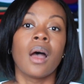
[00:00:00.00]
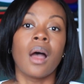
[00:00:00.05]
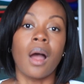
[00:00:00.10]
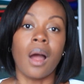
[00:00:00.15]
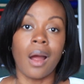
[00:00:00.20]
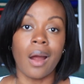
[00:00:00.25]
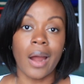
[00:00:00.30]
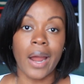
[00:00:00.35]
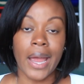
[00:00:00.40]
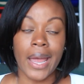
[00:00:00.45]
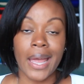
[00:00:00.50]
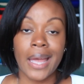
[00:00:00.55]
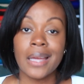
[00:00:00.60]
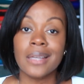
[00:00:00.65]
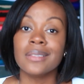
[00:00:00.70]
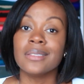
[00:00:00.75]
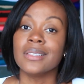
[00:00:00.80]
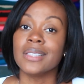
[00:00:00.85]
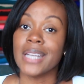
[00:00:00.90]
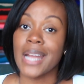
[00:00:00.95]
all right,
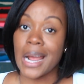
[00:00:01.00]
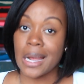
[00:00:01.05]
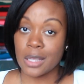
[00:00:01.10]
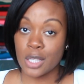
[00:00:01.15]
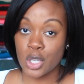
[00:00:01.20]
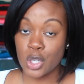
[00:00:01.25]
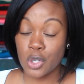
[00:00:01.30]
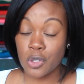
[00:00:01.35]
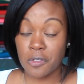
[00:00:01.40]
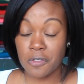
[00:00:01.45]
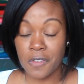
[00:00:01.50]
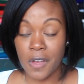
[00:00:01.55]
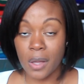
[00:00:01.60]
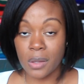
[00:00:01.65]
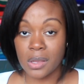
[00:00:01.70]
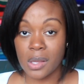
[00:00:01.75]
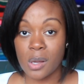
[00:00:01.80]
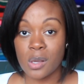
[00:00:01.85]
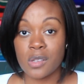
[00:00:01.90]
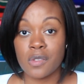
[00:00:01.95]
now that you
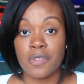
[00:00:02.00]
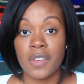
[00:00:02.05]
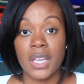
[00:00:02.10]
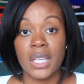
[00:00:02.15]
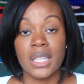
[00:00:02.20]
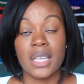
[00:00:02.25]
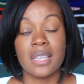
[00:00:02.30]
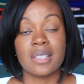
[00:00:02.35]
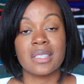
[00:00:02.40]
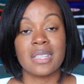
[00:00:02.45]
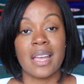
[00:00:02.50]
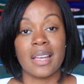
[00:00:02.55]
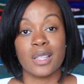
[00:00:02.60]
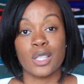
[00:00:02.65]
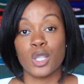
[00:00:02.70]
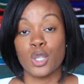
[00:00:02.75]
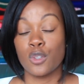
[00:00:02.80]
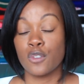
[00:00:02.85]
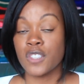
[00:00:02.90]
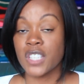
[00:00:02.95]
felt those feelings, now
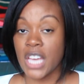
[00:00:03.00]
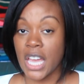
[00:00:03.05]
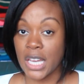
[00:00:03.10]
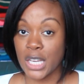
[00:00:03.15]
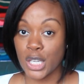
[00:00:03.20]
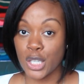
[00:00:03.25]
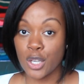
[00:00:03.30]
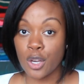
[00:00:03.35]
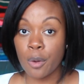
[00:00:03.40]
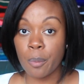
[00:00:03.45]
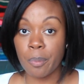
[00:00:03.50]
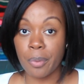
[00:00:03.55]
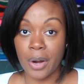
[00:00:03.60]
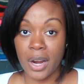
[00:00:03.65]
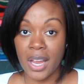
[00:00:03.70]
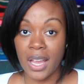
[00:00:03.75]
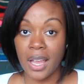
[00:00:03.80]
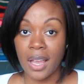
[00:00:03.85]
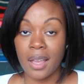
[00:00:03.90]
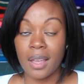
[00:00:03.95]
that you've taken your
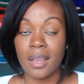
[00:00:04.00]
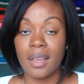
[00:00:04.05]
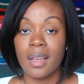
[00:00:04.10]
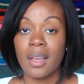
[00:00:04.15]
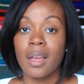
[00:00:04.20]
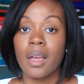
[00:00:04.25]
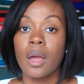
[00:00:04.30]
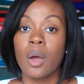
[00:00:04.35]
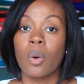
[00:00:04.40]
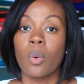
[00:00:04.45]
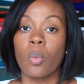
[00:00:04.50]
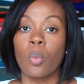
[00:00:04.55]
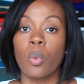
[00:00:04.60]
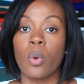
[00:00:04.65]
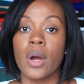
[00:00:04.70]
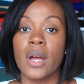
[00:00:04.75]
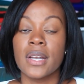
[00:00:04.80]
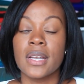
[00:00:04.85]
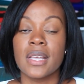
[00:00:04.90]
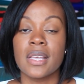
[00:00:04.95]
break,
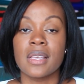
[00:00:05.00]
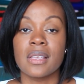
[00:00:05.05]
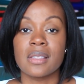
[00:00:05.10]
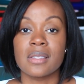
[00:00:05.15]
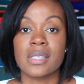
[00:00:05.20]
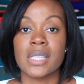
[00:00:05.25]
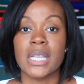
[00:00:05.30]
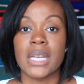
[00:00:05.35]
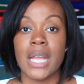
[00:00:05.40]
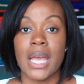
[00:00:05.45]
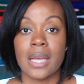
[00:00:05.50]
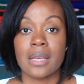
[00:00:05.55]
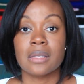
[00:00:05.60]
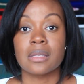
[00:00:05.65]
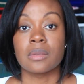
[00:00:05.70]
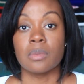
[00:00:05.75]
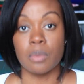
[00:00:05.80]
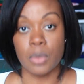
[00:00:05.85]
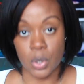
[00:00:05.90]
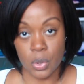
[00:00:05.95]
what is the
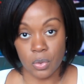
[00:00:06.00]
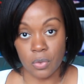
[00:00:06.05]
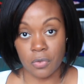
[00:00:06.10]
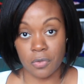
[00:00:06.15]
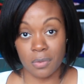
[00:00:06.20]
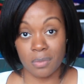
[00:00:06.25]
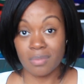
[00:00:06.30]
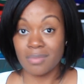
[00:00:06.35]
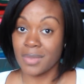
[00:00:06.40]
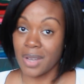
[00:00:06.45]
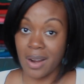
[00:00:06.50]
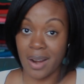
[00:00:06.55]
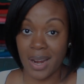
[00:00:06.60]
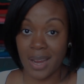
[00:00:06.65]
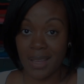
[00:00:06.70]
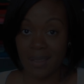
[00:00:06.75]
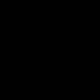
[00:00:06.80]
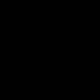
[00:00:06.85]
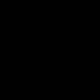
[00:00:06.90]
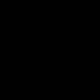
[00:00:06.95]
next move, all
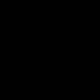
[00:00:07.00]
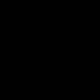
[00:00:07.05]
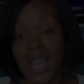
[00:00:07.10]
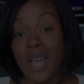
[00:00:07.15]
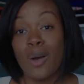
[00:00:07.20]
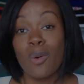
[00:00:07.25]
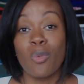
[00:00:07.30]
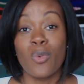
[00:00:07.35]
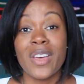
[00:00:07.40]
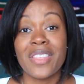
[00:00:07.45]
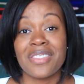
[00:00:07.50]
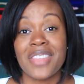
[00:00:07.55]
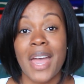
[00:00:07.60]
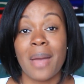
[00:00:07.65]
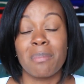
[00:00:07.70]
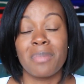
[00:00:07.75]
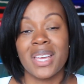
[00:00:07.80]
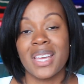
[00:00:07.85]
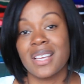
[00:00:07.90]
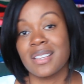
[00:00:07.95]
right? With
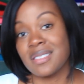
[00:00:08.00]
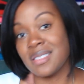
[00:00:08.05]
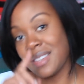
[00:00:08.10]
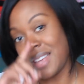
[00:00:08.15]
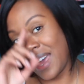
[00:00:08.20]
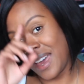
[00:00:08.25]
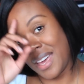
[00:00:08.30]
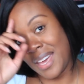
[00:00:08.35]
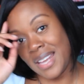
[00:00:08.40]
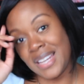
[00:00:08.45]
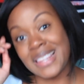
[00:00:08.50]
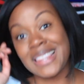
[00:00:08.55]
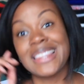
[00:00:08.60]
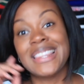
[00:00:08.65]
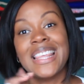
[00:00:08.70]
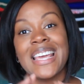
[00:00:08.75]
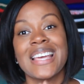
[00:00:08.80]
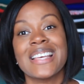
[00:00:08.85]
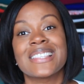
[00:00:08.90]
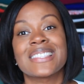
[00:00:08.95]
that being said,
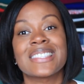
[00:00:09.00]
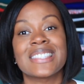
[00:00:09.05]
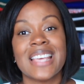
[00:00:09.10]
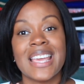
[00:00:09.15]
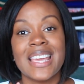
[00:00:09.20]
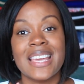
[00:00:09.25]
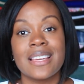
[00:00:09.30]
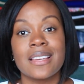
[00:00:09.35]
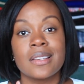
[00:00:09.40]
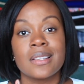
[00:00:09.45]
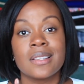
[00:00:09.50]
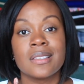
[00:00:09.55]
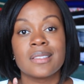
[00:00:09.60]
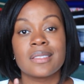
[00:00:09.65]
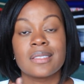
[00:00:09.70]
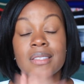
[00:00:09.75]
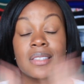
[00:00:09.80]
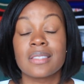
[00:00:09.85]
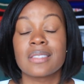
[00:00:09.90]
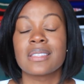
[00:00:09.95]
this is,
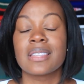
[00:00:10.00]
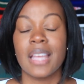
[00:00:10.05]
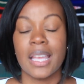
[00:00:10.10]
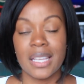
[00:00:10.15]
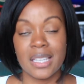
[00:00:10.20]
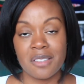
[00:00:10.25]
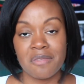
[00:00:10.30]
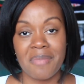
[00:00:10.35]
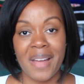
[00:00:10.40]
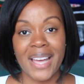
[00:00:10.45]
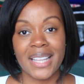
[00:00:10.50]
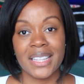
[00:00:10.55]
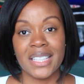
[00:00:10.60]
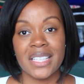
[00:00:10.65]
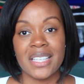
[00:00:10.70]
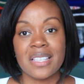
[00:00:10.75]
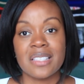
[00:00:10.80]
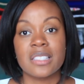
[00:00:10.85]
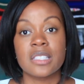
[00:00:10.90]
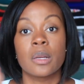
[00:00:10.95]
this is the end of my
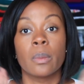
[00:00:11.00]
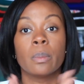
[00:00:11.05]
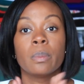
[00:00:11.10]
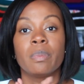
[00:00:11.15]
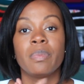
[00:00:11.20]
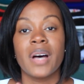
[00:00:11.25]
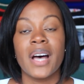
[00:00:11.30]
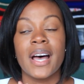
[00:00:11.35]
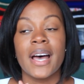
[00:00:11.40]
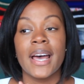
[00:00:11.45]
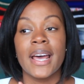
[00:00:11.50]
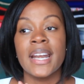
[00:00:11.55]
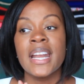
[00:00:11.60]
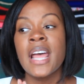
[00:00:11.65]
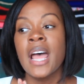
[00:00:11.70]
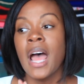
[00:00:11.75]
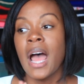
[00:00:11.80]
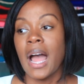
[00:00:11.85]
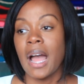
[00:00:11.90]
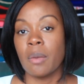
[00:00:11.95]
list. But
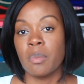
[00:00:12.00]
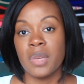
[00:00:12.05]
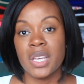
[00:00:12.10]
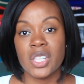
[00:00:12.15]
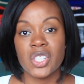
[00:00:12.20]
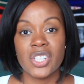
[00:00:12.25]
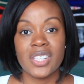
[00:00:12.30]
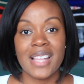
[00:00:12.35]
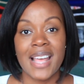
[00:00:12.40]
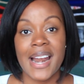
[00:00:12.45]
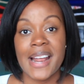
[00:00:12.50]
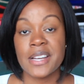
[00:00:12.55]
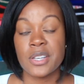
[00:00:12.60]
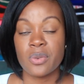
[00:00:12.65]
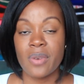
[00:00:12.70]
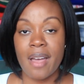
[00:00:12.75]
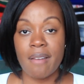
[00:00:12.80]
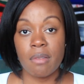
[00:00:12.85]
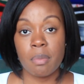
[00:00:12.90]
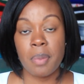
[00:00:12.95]
I mentioned that I do
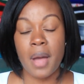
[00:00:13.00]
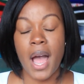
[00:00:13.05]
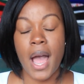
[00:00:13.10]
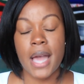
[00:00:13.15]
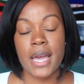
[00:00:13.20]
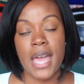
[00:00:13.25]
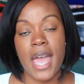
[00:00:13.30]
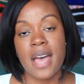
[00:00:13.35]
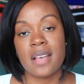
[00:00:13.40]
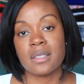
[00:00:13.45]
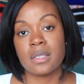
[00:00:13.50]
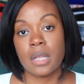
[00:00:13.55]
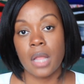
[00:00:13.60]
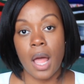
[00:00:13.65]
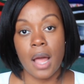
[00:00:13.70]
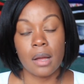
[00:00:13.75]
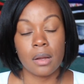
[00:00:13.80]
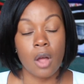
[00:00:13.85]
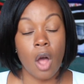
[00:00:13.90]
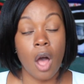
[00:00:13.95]
have a podcast
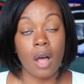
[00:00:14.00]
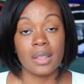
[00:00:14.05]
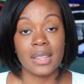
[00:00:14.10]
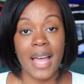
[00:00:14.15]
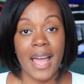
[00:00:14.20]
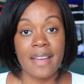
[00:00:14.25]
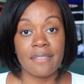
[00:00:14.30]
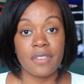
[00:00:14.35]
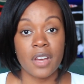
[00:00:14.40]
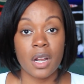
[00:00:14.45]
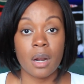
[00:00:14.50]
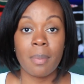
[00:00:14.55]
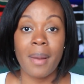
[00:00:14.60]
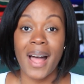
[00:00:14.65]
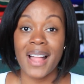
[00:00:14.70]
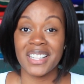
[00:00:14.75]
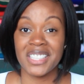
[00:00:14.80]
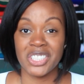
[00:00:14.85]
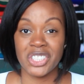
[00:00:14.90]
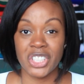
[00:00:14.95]
called Life
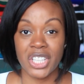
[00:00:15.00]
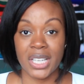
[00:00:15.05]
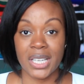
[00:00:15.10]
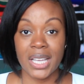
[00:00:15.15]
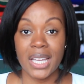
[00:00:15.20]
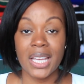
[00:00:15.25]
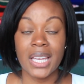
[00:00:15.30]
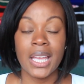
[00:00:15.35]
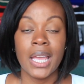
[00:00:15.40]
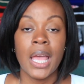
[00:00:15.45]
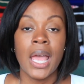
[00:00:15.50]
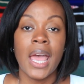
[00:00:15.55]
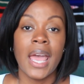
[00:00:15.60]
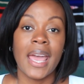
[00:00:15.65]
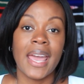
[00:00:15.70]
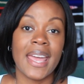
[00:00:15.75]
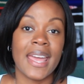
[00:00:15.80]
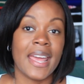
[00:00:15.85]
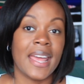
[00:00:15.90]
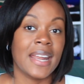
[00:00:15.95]
Unapologetic
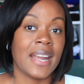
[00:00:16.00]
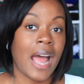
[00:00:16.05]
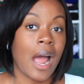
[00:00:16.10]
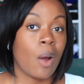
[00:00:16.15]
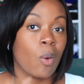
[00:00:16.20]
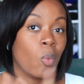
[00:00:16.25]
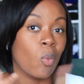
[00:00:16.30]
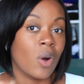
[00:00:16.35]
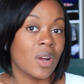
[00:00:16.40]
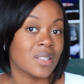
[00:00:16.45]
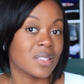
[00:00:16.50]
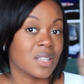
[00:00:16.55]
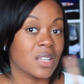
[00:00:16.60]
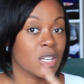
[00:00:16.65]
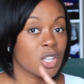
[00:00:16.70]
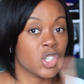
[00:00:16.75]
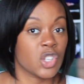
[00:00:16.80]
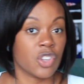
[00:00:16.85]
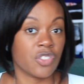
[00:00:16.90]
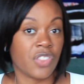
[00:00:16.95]
and I want to
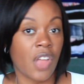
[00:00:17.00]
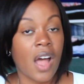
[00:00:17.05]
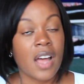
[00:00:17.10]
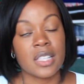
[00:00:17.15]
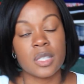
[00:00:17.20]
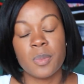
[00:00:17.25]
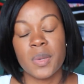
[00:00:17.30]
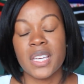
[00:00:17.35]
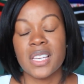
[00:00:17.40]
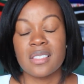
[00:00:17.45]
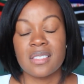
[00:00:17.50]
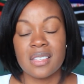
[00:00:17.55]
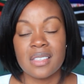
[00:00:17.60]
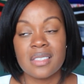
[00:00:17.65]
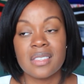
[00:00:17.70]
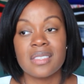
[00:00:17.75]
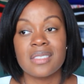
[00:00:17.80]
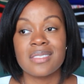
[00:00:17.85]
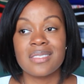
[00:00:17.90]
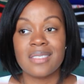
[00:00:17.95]
get your thoughts because
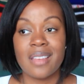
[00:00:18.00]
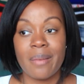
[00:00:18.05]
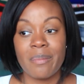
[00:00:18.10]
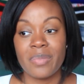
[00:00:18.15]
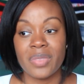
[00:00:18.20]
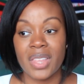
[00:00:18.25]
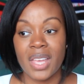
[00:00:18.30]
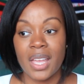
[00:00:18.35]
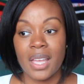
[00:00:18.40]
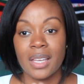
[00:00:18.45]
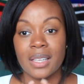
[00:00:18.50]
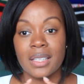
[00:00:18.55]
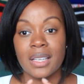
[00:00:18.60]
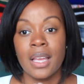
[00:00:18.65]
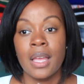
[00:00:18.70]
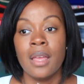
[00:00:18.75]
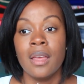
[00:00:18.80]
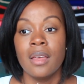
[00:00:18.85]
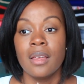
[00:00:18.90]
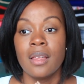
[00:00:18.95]
this is something
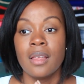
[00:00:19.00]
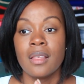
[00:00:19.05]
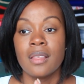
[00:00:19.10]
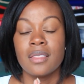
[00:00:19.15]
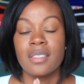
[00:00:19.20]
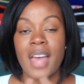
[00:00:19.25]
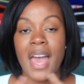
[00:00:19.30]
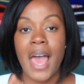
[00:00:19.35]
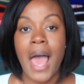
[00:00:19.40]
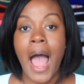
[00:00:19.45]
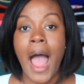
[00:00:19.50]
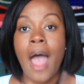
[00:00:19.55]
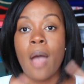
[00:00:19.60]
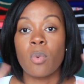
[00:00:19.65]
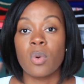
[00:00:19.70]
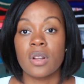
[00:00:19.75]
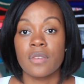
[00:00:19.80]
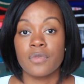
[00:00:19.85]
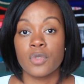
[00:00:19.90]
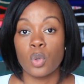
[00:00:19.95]
that I
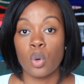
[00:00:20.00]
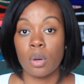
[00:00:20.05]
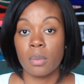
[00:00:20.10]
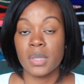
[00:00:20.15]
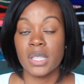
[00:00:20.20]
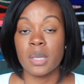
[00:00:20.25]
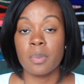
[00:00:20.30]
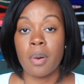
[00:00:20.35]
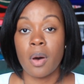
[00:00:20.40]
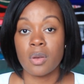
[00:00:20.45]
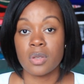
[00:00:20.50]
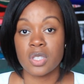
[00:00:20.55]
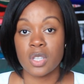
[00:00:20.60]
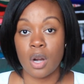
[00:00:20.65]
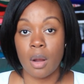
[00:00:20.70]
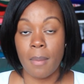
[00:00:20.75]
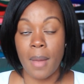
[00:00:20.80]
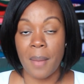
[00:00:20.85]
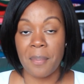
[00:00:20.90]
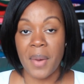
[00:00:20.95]
would have normally posted
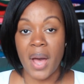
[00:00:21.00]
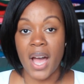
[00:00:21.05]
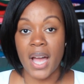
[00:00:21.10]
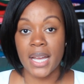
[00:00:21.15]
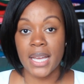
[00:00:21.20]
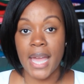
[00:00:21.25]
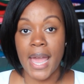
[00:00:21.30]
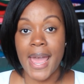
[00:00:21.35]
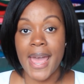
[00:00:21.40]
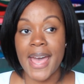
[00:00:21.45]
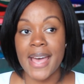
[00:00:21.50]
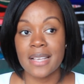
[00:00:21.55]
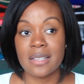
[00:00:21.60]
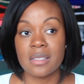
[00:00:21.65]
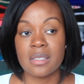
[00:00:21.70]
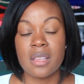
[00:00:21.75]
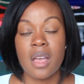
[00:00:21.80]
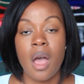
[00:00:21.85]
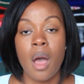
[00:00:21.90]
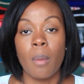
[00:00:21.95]
on my
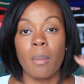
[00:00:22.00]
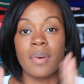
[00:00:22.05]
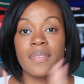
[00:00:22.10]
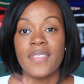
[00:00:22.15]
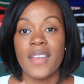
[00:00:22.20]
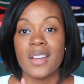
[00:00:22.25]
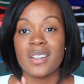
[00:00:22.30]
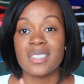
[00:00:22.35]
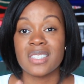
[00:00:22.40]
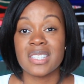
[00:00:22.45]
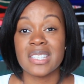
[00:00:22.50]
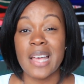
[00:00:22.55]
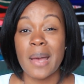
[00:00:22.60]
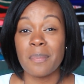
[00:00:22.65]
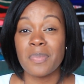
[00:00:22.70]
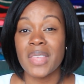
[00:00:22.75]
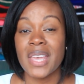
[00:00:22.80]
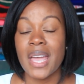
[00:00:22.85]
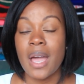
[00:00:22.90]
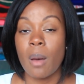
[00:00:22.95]
podcast, but there's
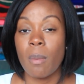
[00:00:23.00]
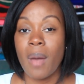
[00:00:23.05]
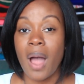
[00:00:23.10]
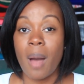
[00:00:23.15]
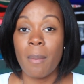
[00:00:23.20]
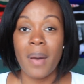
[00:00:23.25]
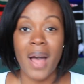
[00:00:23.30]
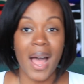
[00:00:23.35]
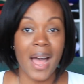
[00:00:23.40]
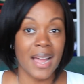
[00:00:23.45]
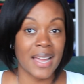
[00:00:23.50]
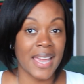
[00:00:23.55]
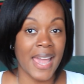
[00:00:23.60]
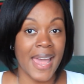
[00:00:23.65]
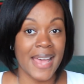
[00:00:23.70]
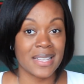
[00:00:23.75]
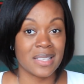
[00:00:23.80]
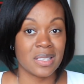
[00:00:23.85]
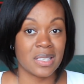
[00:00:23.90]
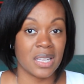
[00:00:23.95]
something about
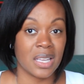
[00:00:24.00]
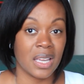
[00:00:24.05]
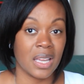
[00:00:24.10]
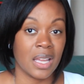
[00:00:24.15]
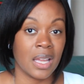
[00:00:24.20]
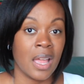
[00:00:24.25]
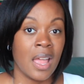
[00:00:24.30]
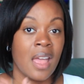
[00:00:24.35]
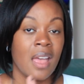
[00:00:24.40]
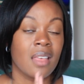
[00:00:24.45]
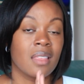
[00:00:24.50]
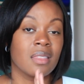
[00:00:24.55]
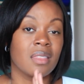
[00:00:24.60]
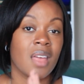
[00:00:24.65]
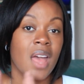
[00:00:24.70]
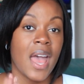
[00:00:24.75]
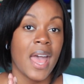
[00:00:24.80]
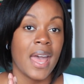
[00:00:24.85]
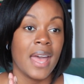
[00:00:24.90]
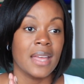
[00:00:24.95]
podcasting
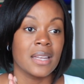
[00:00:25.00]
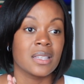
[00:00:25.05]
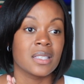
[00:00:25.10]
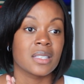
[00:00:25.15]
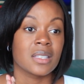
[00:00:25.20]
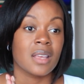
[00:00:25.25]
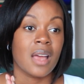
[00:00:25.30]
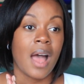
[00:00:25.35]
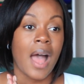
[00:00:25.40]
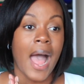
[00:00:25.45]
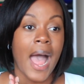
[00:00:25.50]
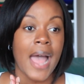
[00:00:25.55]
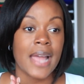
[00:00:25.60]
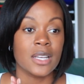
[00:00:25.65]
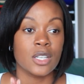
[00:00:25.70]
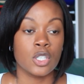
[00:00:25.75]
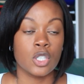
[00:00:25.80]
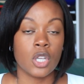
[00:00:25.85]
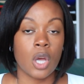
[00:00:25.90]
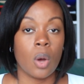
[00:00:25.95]
that I
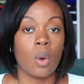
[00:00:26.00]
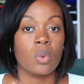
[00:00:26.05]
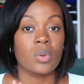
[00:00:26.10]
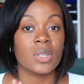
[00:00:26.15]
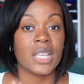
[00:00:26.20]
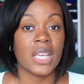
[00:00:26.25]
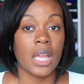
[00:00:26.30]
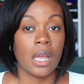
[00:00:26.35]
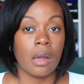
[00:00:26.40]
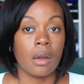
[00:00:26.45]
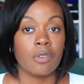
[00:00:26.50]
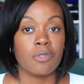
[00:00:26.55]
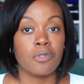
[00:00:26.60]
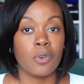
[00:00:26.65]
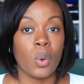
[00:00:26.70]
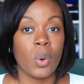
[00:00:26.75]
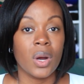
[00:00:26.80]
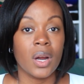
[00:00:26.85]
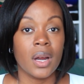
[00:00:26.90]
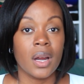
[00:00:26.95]
don't care
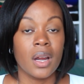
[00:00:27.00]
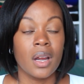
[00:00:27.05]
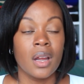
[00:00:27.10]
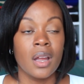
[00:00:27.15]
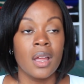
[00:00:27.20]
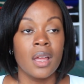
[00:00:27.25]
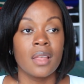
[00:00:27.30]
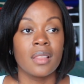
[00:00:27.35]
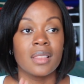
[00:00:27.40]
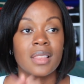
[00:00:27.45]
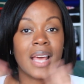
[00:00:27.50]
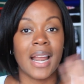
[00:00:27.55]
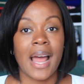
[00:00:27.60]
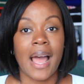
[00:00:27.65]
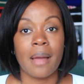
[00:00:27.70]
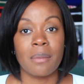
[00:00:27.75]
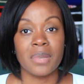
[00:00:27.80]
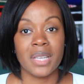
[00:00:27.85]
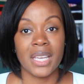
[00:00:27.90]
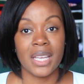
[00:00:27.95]
for that
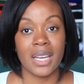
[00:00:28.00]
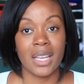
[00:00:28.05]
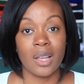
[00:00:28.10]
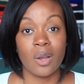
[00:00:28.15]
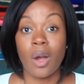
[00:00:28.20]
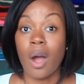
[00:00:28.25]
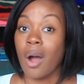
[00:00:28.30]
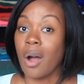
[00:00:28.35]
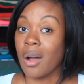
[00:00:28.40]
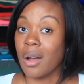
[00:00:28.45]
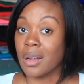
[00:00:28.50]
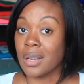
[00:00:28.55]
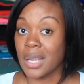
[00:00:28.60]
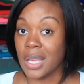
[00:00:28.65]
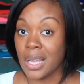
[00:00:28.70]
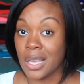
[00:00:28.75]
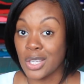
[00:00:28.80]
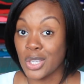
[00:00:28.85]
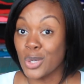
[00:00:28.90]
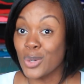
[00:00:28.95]
I'm getting on
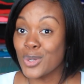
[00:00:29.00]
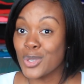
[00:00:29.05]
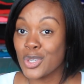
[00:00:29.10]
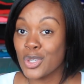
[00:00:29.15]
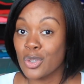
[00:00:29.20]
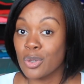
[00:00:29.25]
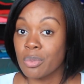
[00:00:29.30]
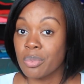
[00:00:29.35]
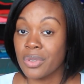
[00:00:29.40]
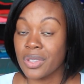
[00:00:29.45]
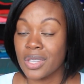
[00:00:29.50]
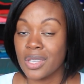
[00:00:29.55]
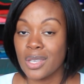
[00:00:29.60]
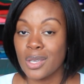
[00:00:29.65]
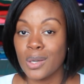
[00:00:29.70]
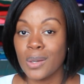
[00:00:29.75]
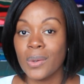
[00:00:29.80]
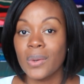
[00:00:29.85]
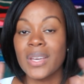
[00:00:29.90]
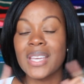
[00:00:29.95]
YouTube with
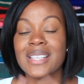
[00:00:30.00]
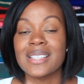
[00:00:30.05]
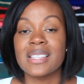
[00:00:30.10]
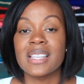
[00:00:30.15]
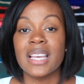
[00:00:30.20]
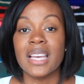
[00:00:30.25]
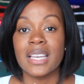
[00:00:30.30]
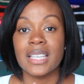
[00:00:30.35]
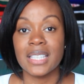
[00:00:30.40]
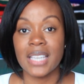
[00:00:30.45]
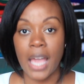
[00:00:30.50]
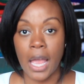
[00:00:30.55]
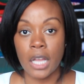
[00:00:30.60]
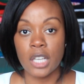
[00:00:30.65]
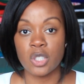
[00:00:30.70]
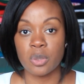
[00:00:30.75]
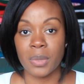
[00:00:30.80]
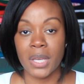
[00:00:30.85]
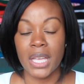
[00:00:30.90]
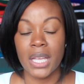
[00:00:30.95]
you is the
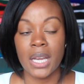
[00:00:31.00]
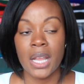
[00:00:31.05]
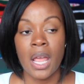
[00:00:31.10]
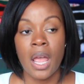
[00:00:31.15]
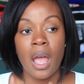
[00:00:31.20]
engagement.